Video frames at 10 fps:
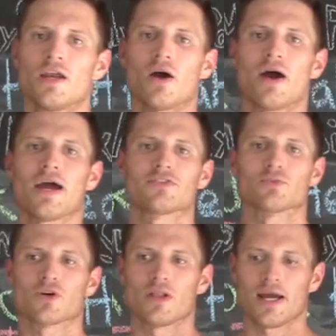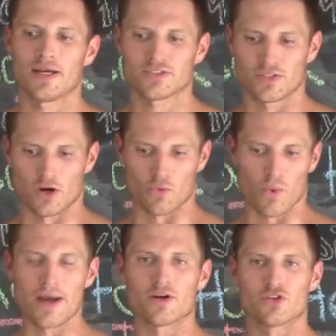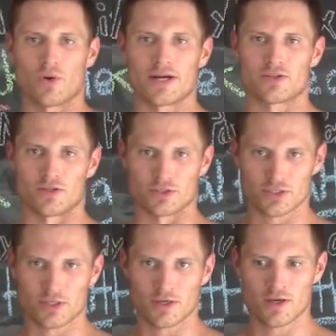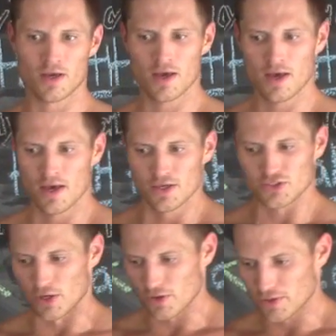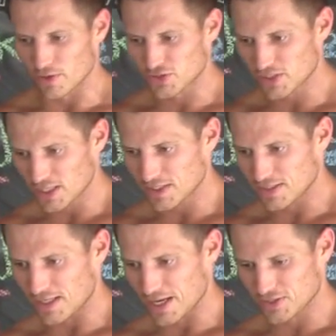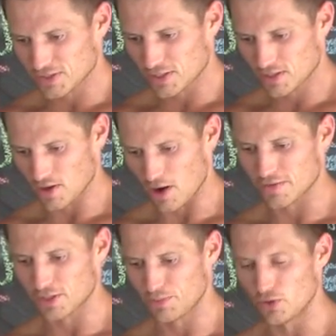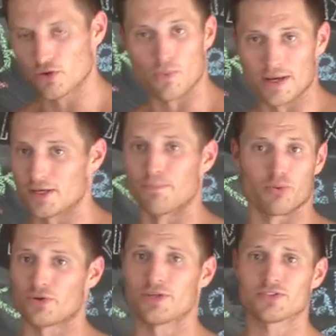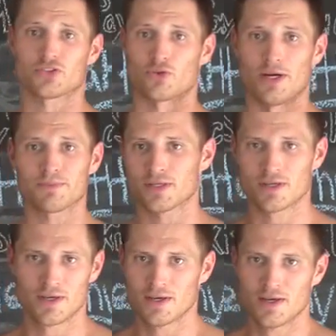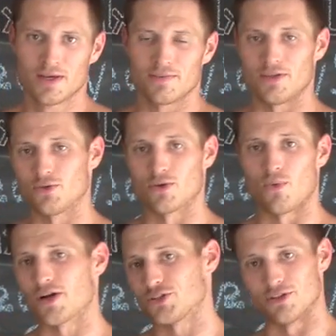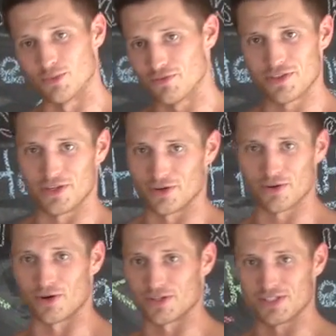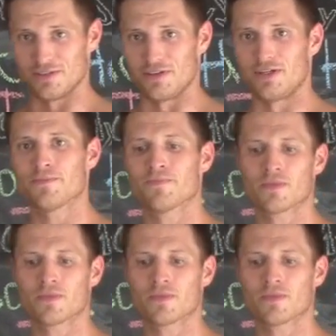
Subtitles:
Now I have some clients that are writer-directors. So they're either sitting at the desk on the computer writing a brilliant script that you can watch in the movie theater or on TV,